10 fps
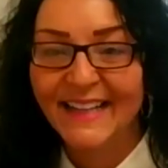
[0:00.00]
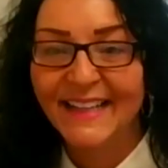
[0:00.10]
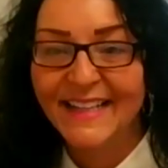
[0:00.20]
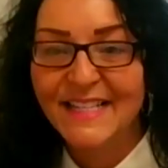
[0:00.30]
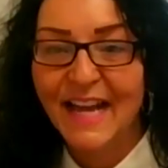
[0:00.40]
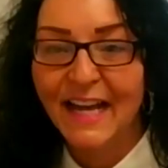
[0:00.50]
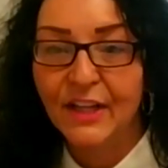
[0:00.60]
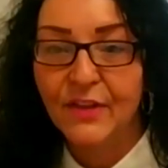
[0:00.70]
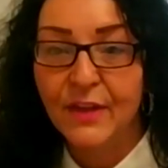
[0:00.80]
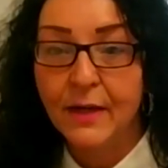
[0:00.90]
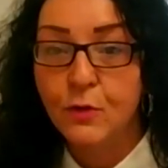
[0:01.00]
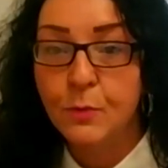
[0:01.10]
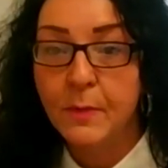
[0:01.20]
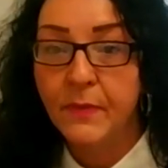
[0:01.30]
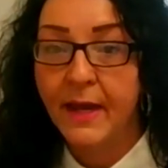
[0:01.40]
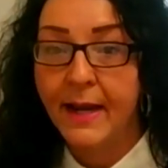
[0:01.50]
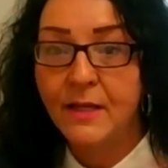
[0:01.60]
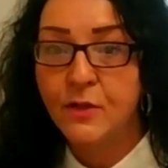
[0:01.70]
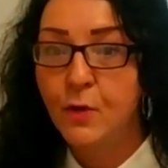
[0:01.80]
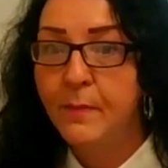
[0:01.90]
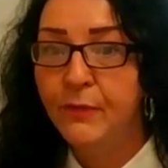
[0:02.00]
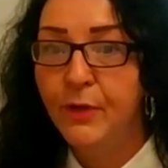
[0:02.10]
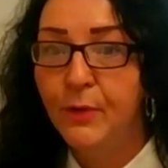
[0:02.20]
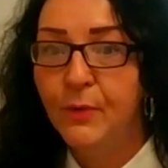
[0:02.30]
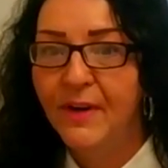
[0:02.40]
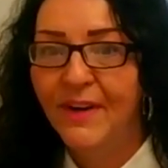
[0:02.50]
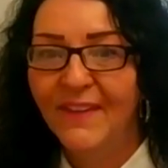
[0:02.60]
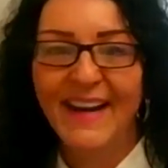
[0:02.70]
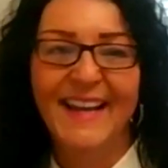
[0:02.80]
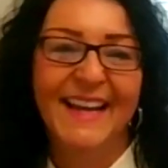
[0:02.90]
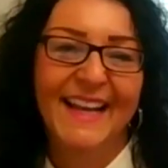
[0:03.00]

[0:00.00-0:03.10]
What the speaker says: Exactly. The instrument that has no MIFU, right?